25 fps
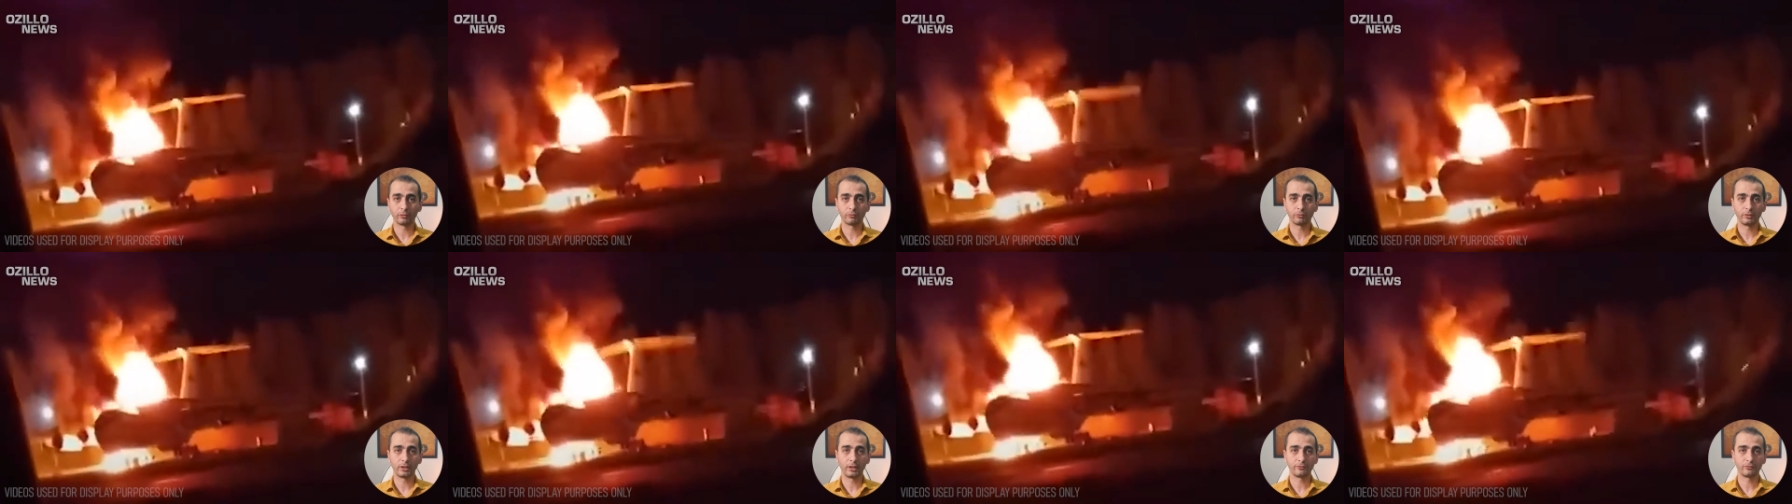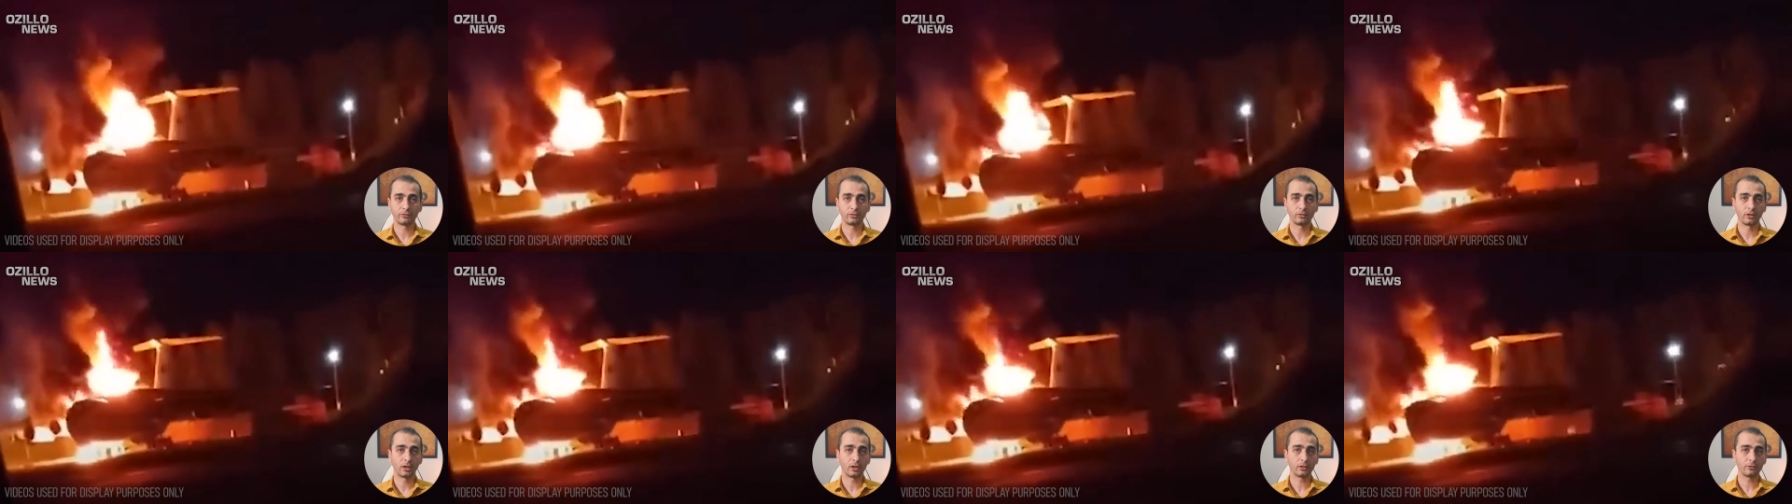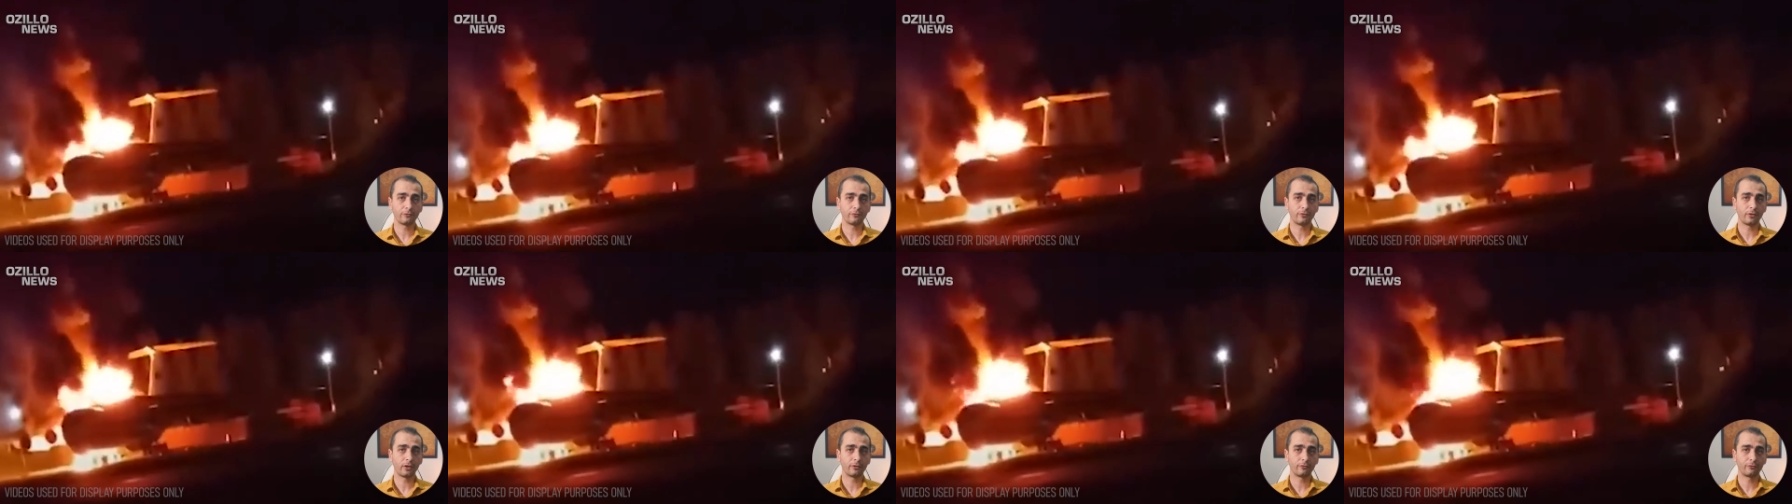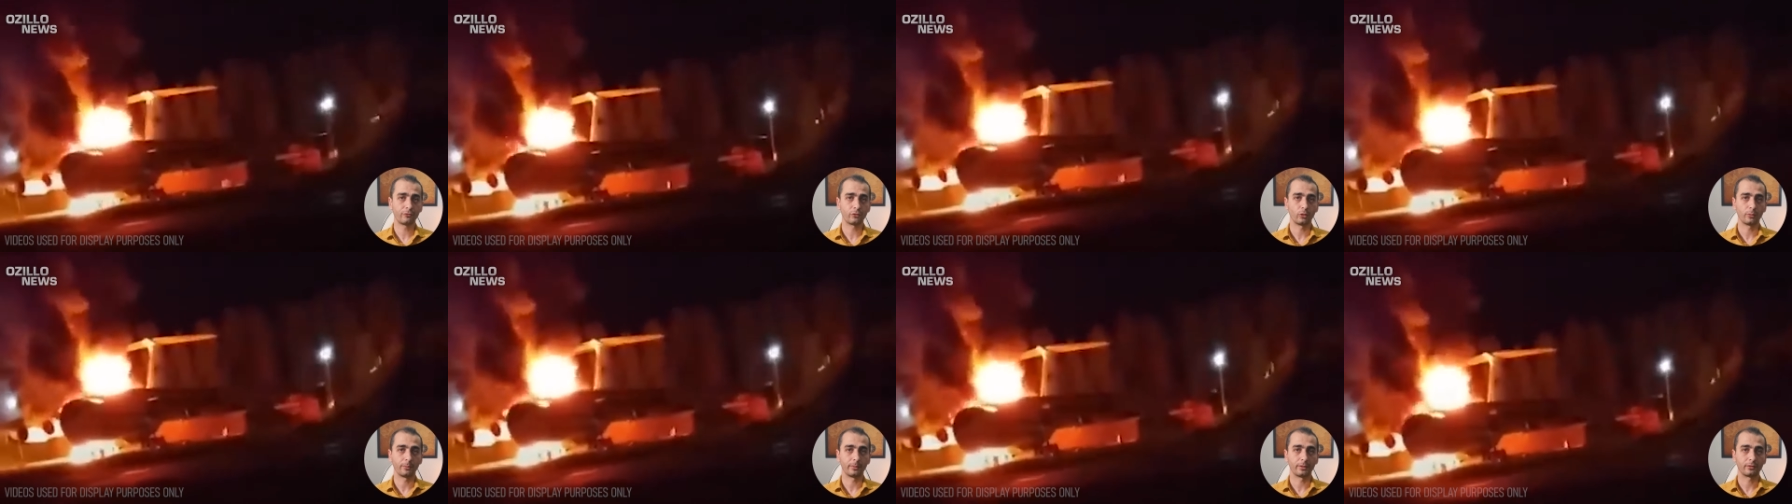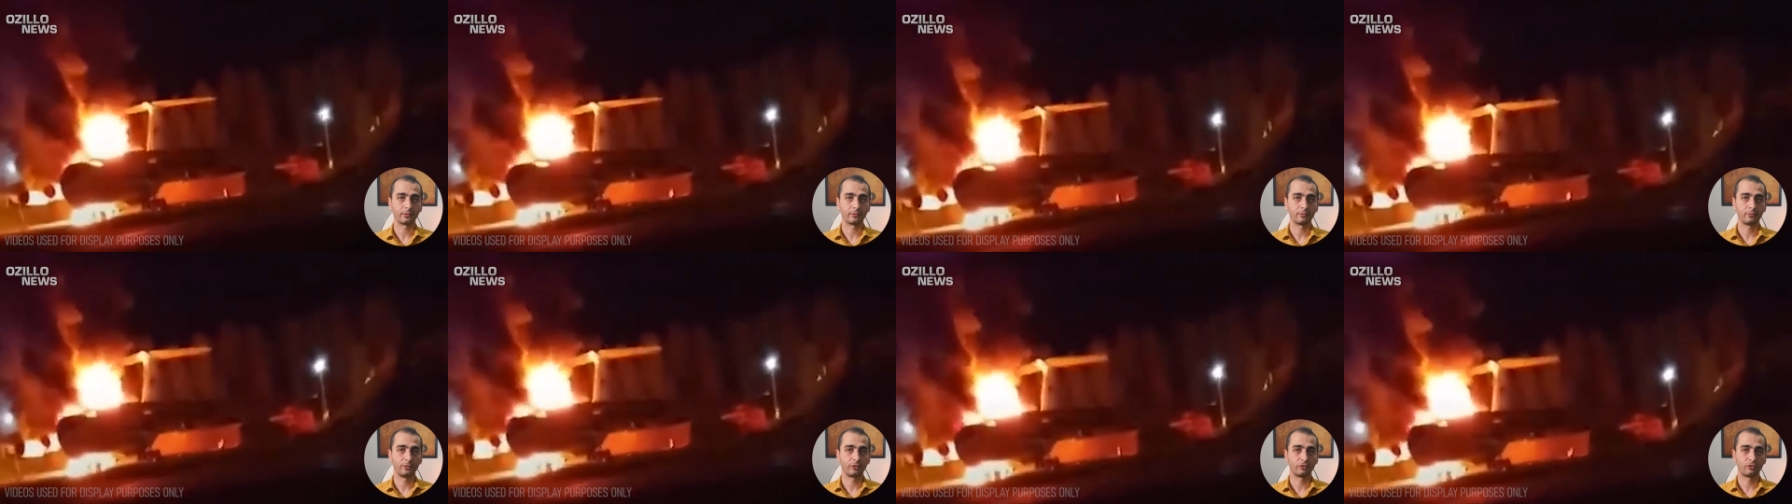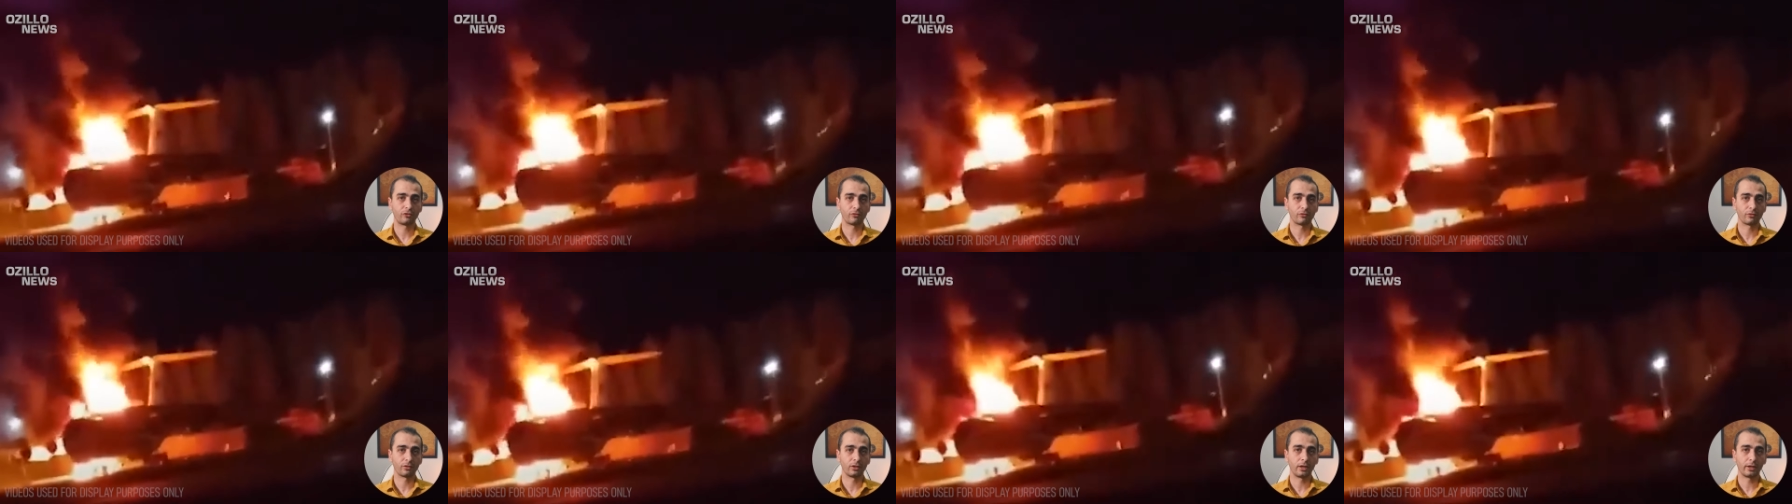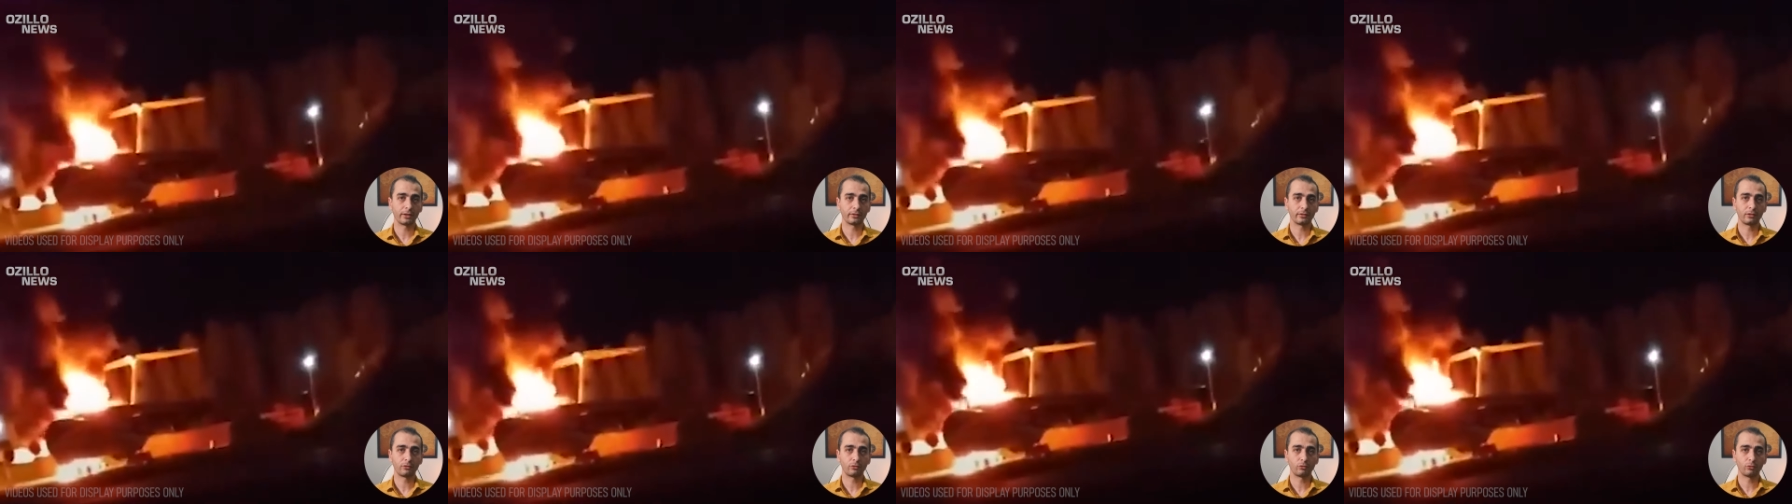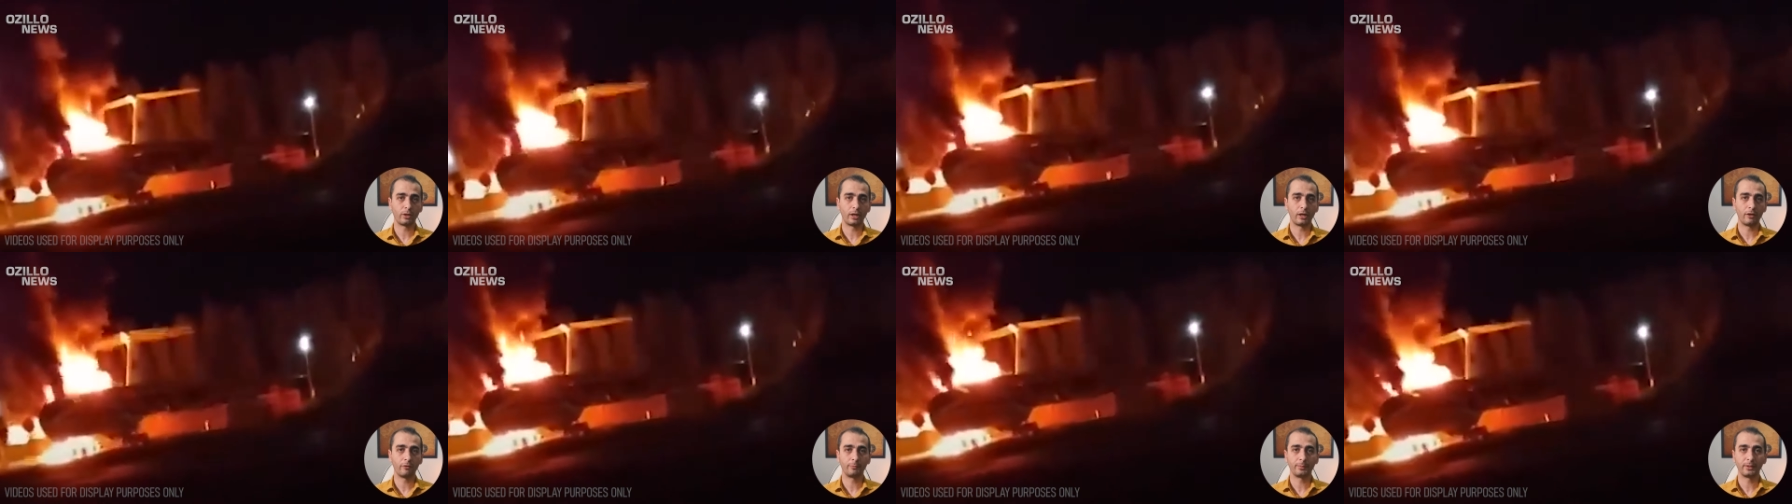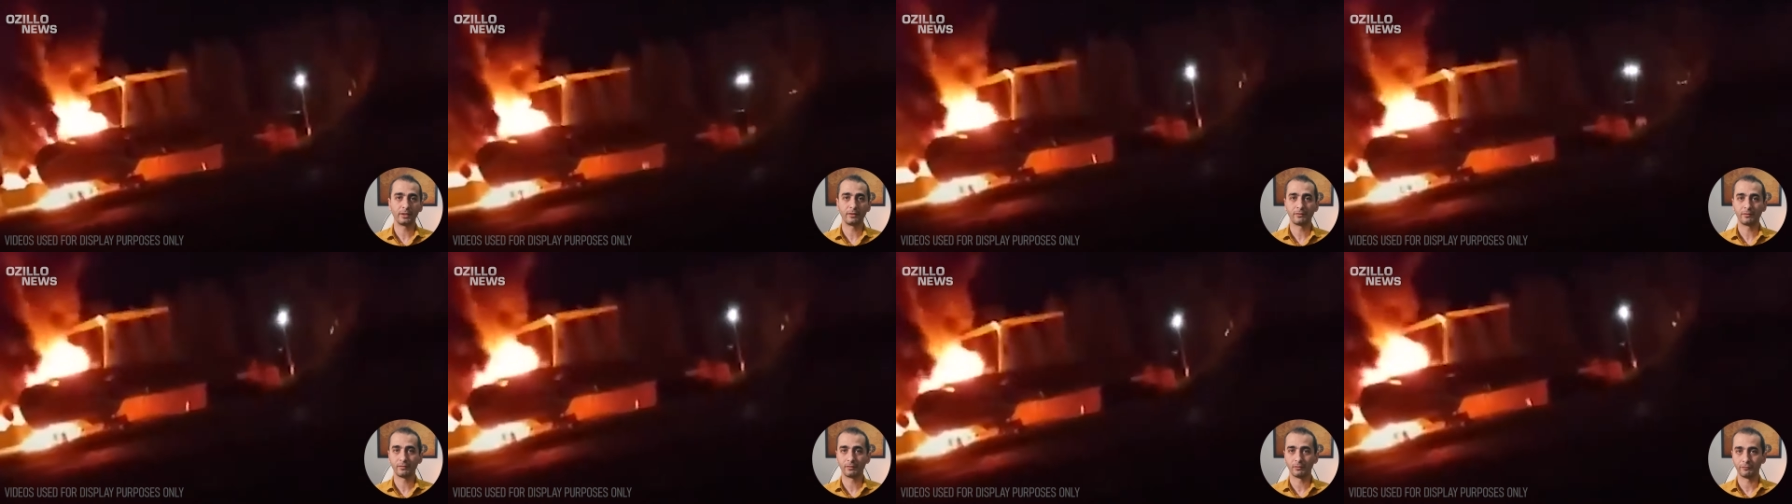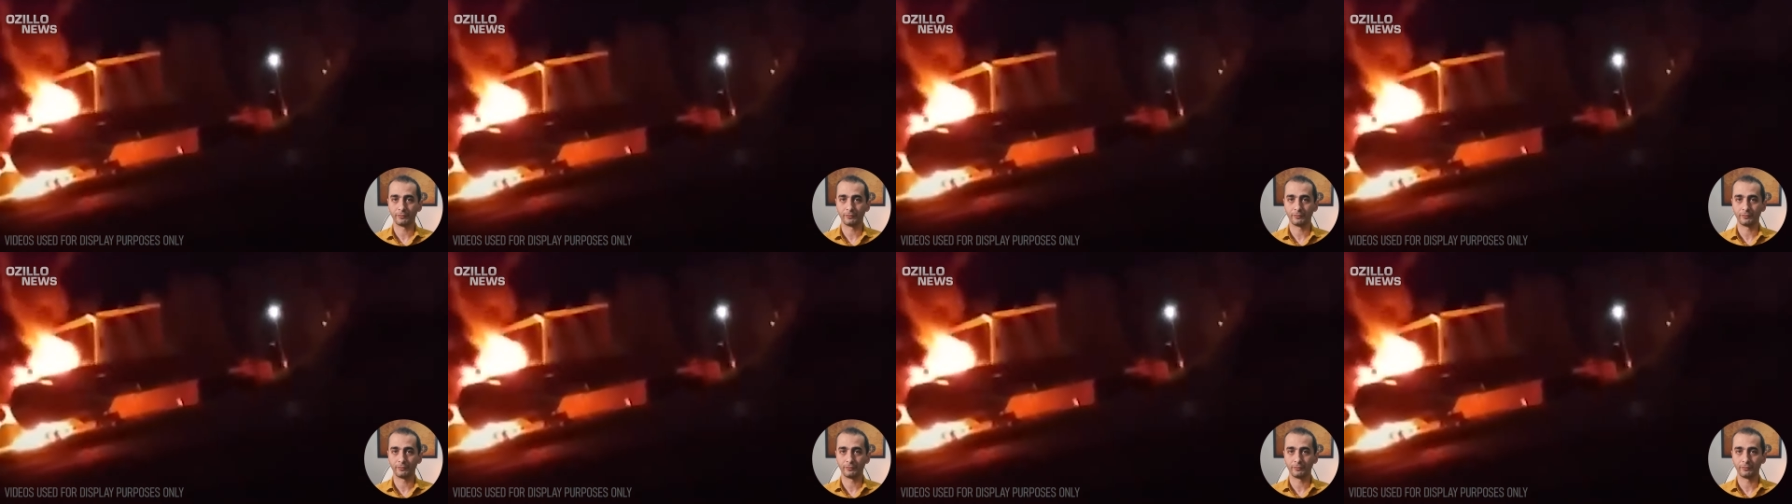aircraft not far from it, which is likely to have been